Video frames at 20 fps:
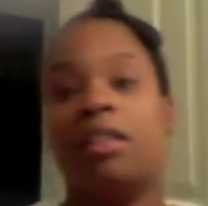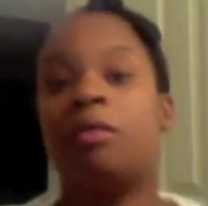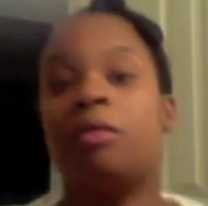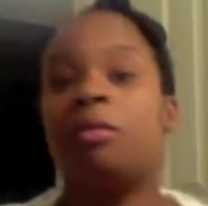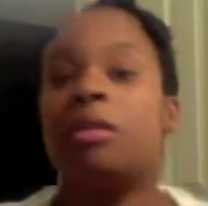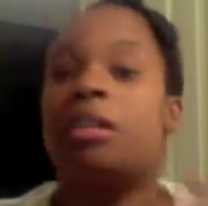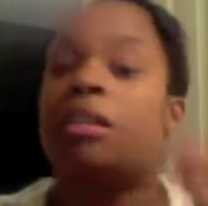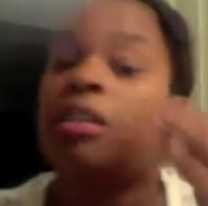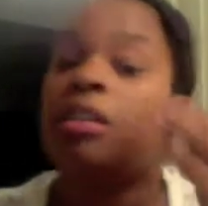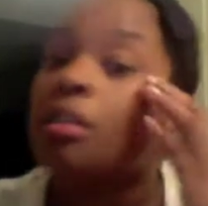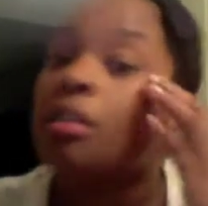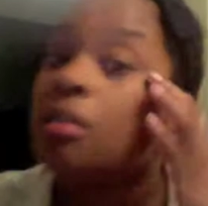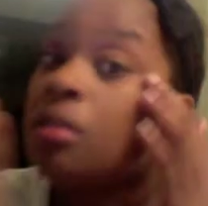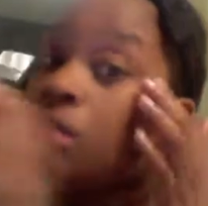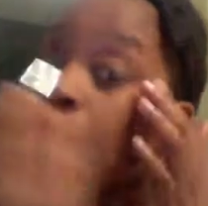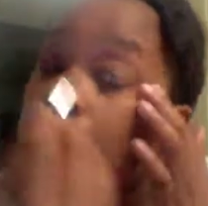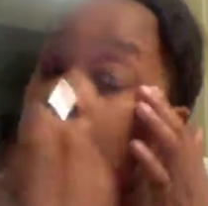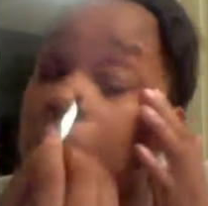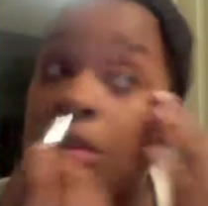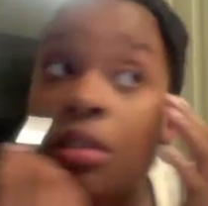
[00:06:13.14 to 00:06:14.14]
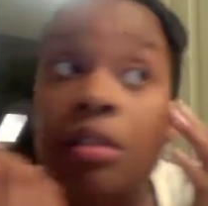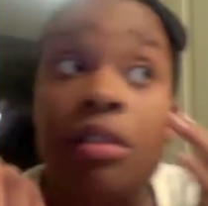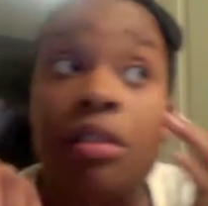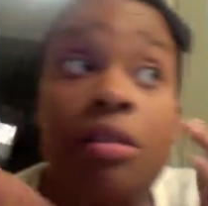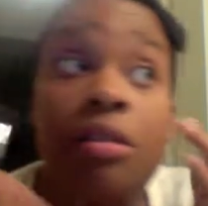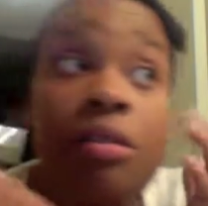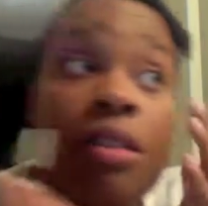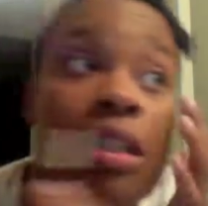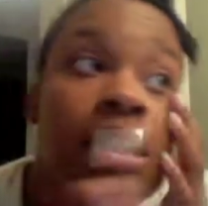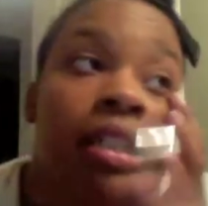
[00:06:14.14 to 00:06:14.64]
So we're going to go on
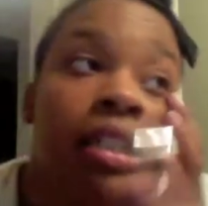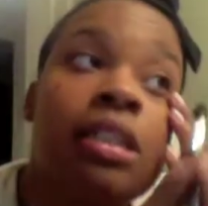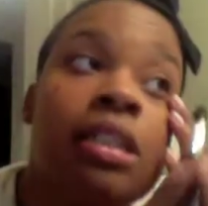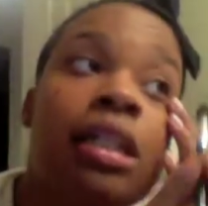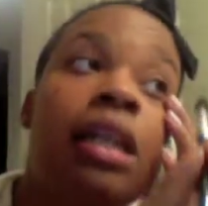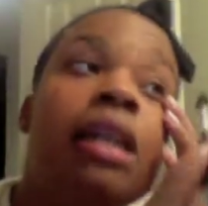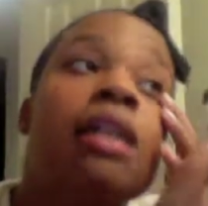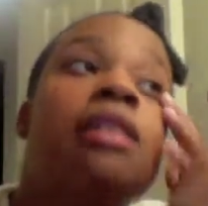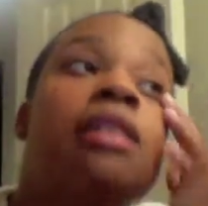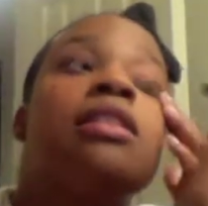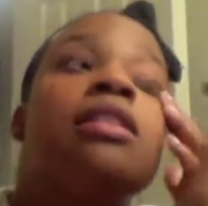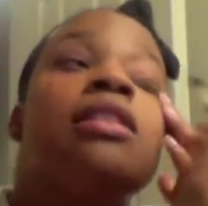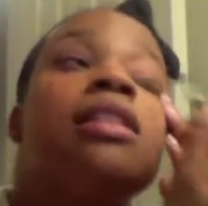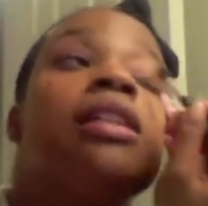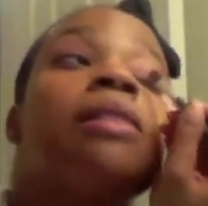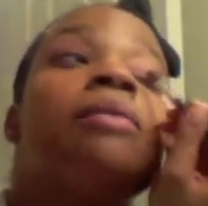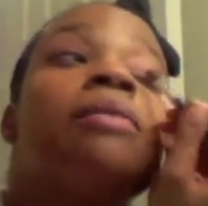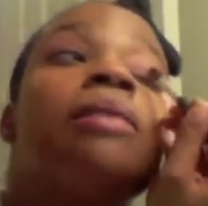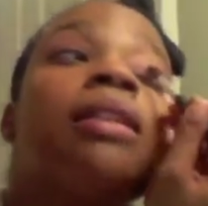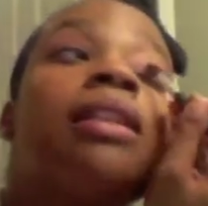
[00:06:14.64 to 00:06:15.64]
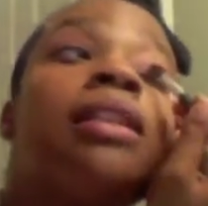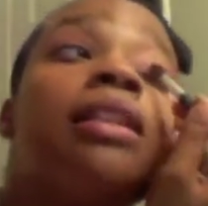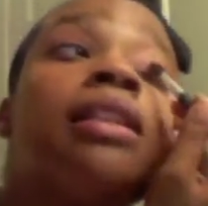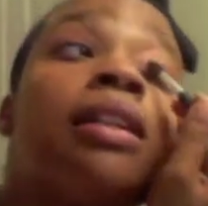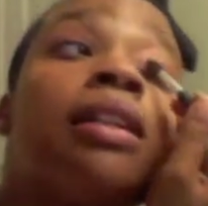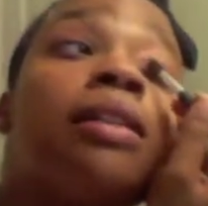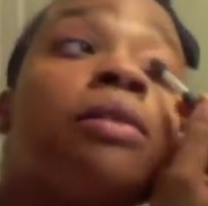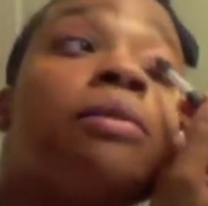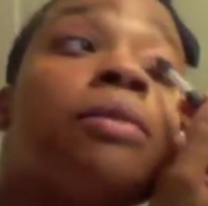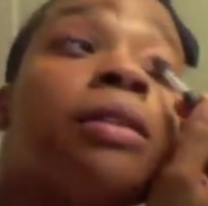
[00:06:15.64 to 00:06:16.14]
and do the next side, just like we
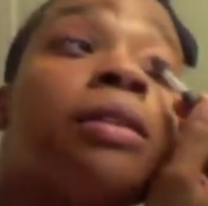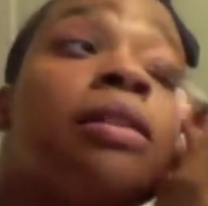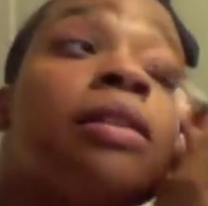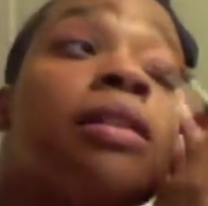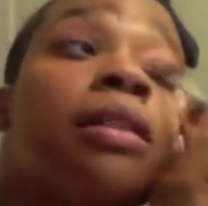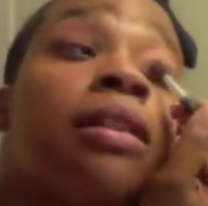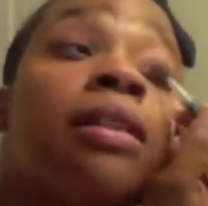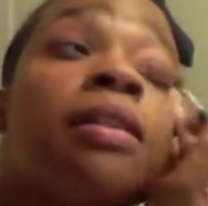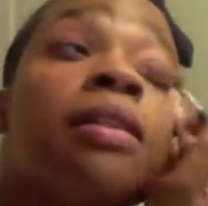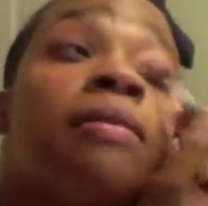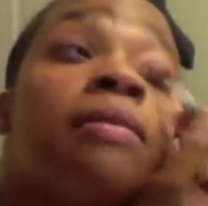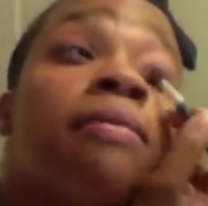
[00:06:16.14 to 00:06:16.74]
did the other one.